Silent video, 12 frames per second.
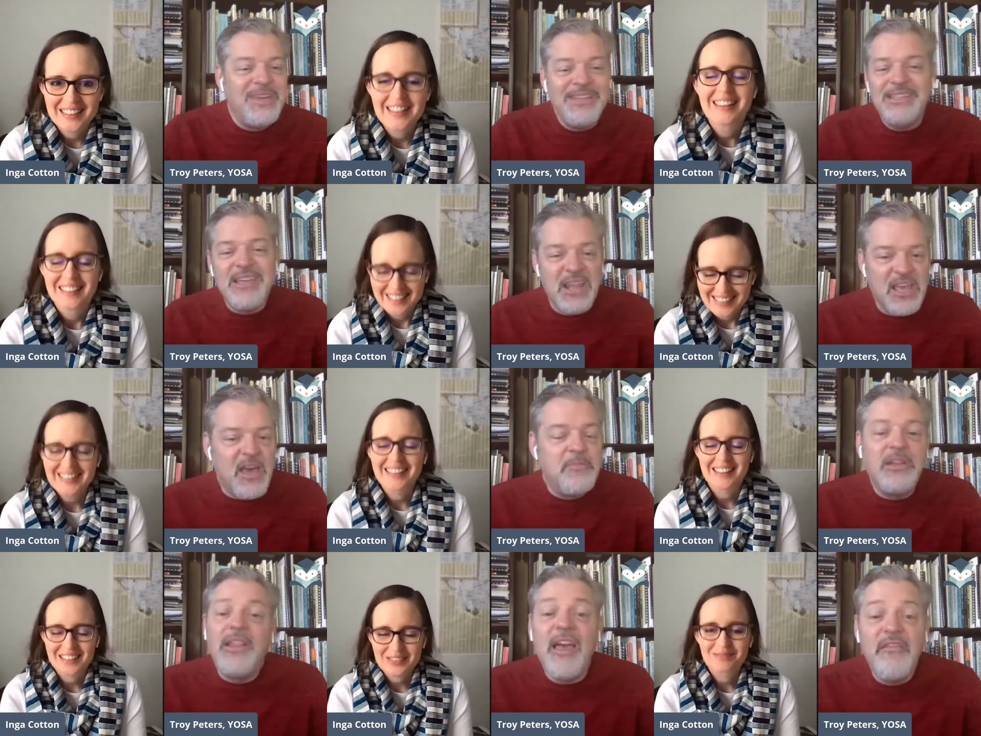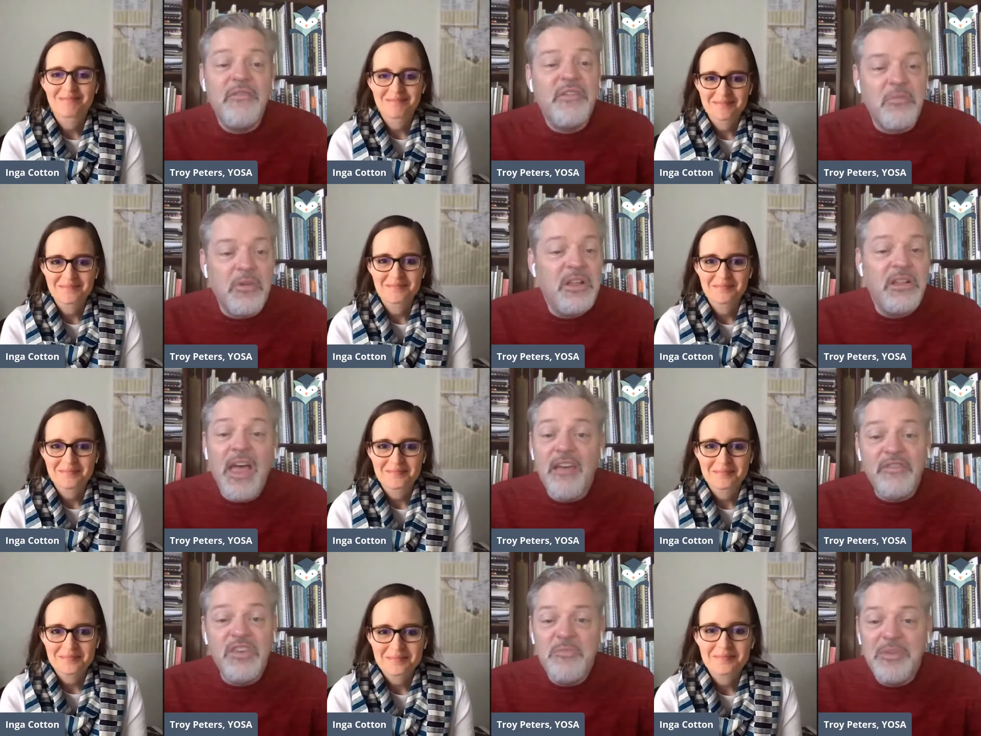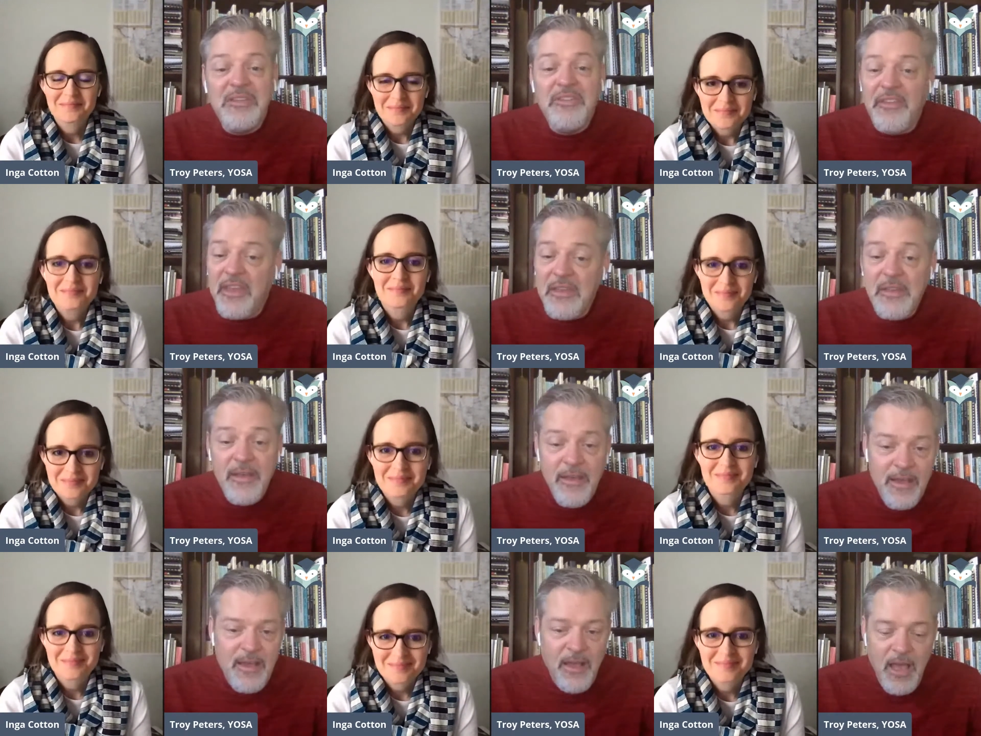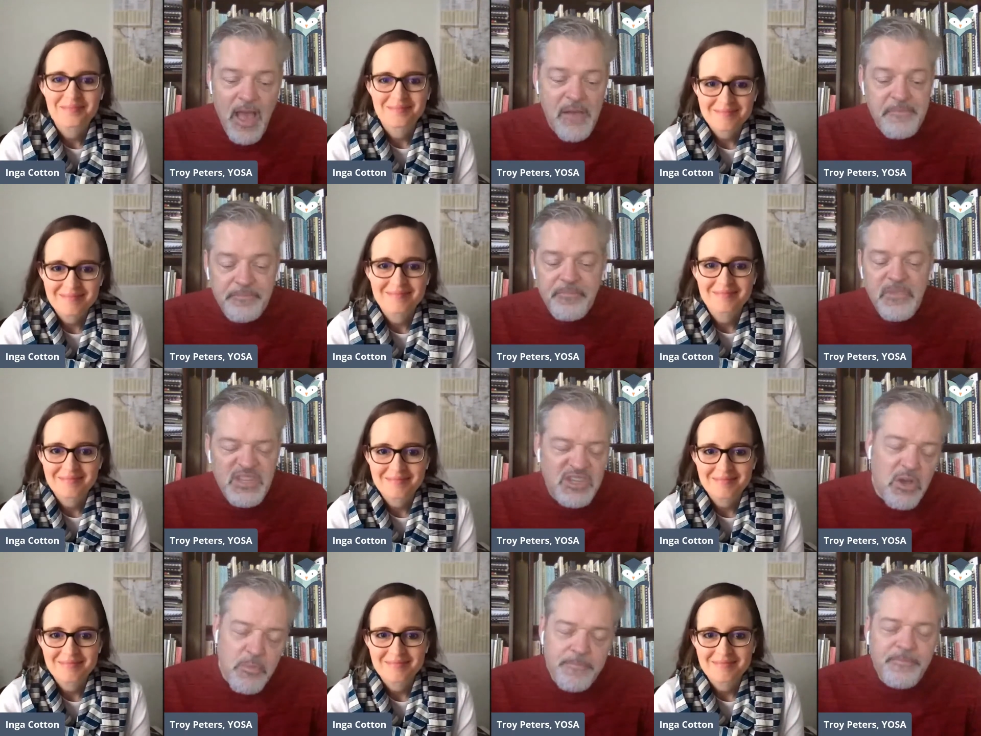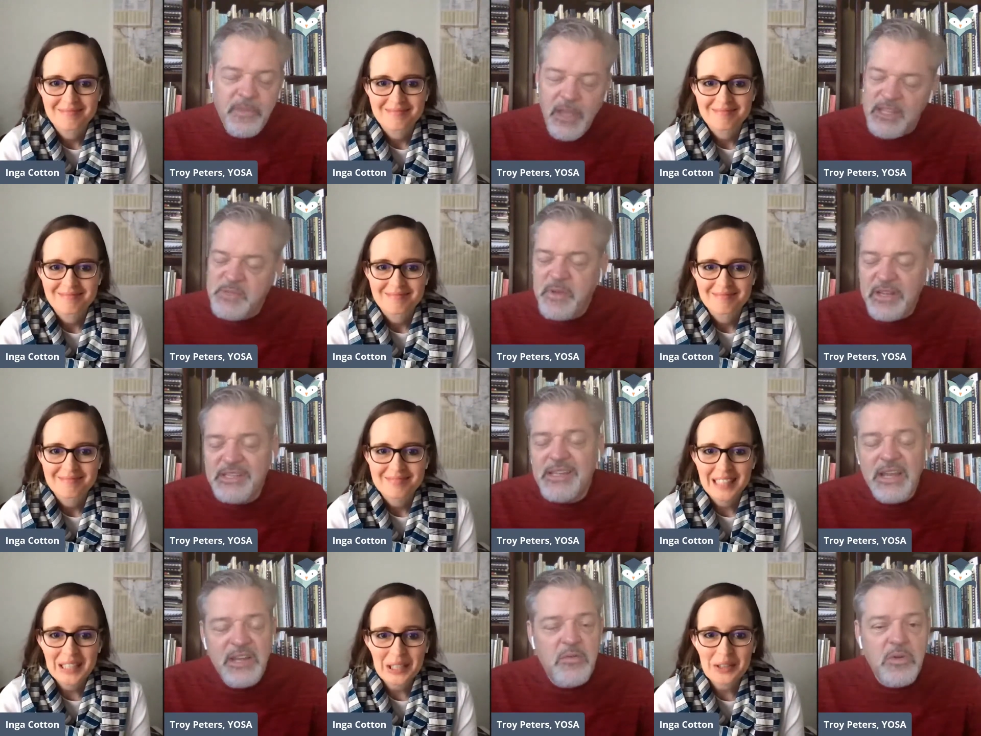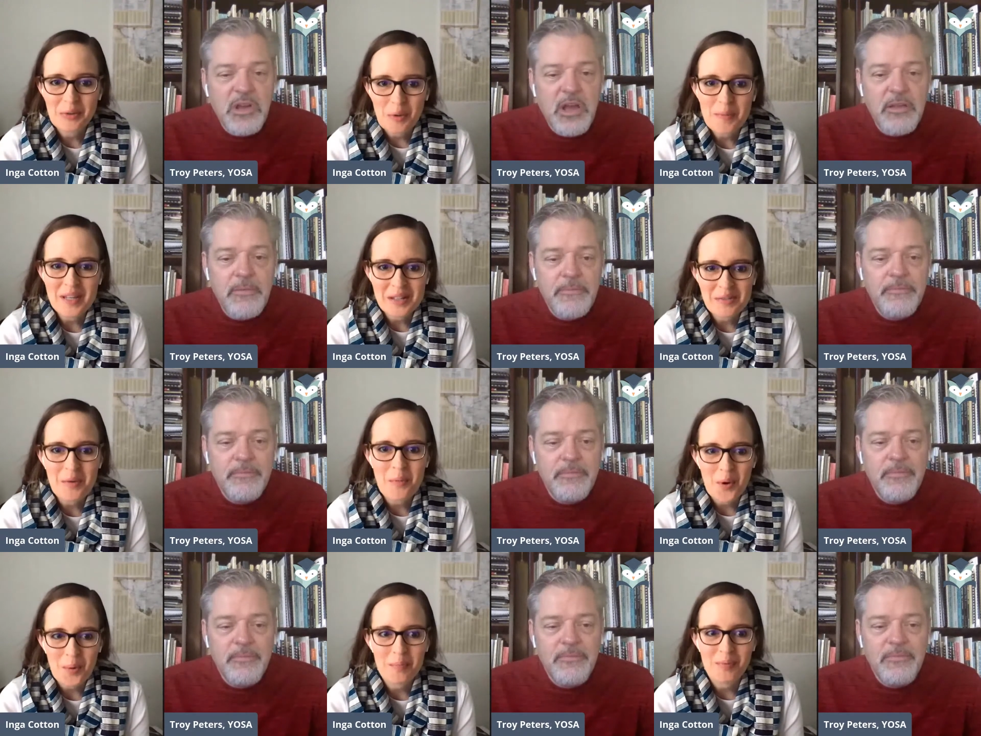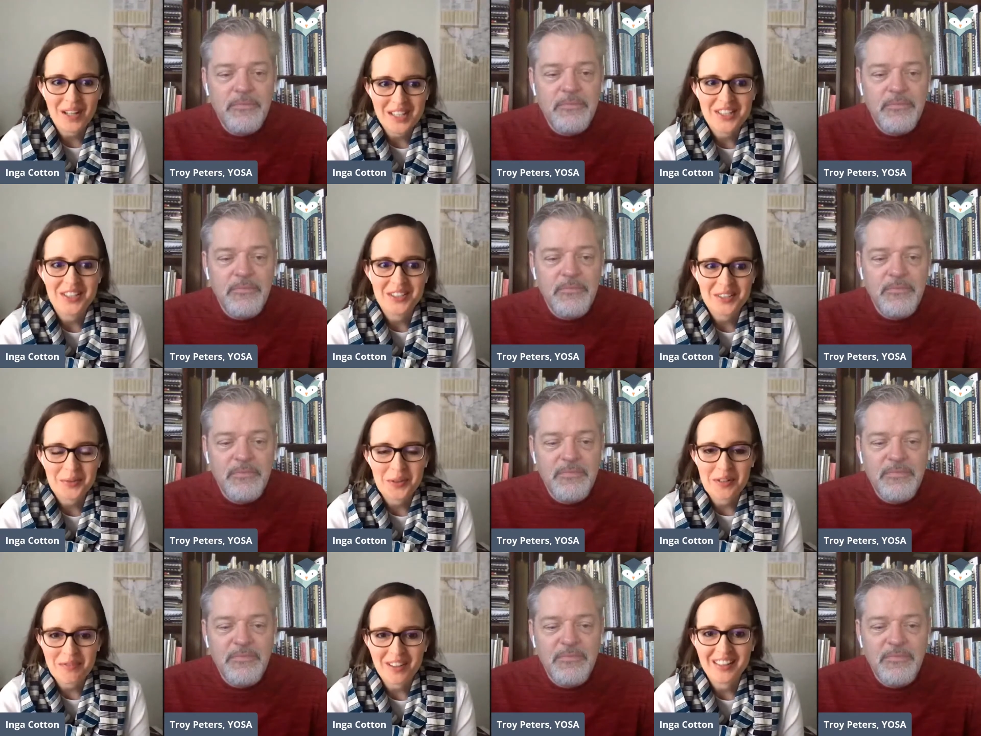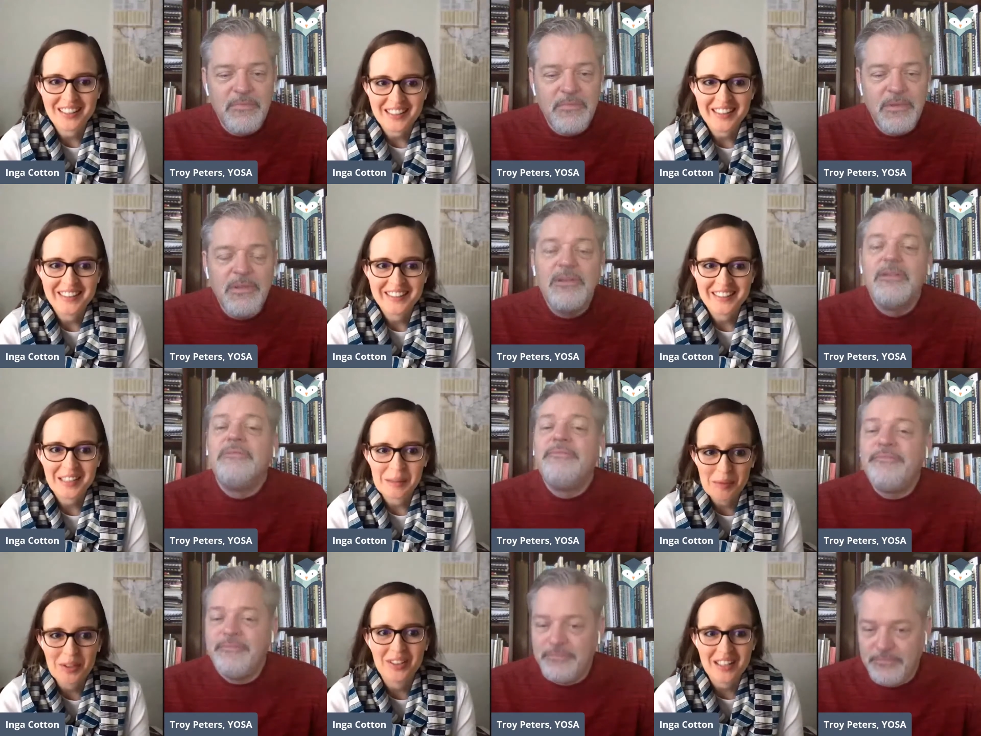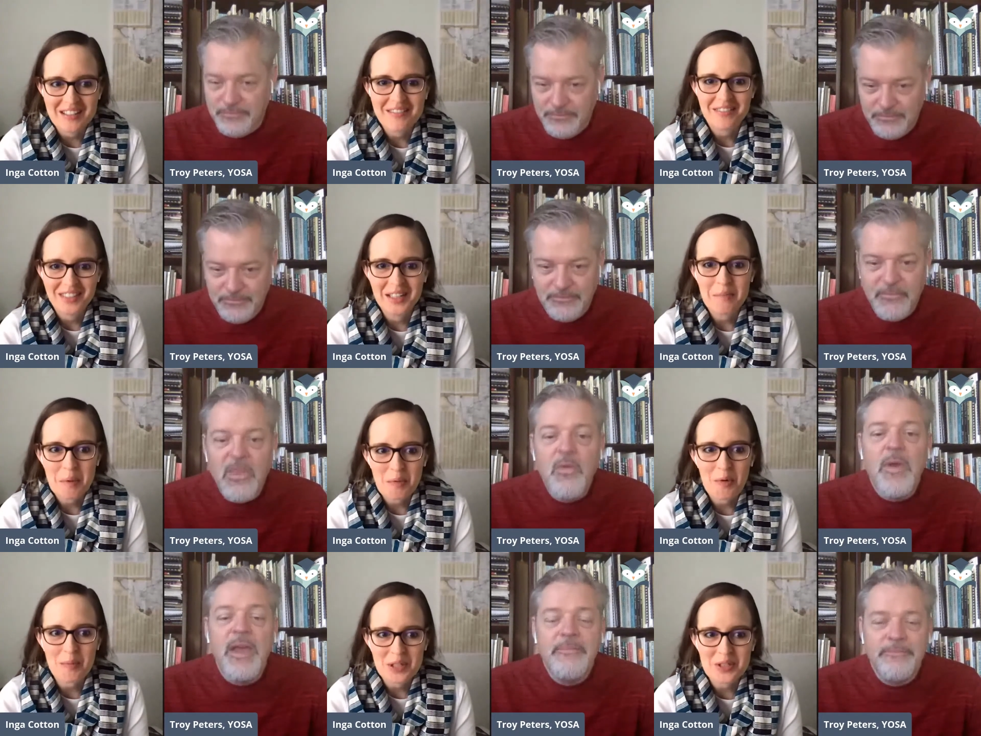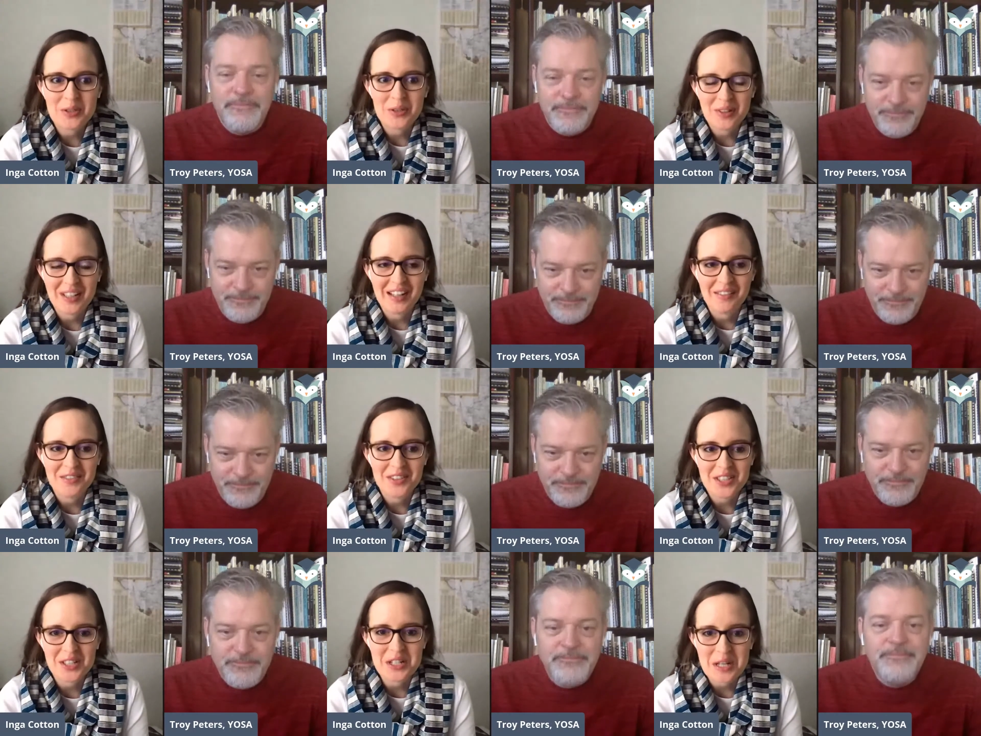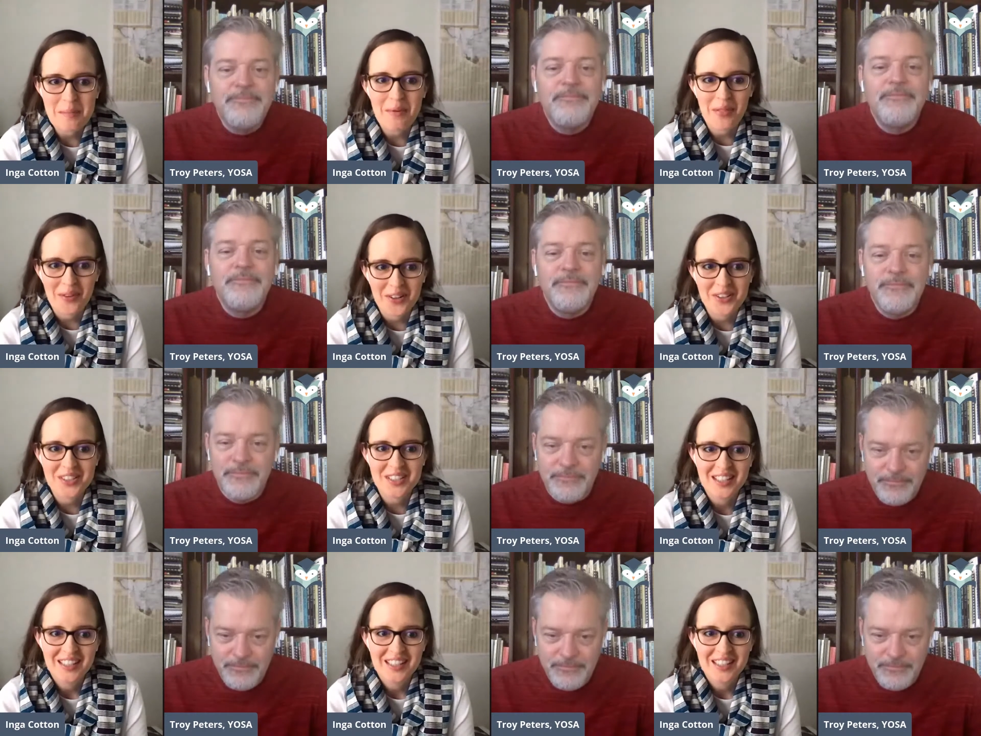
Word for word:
Speaker 1: piece is going to come to life with real life humans and um, so it's been exciting. It, it,
Speaker 2: will be more precious when it finally does come to life, right? People will right. be so, have such a deep thirst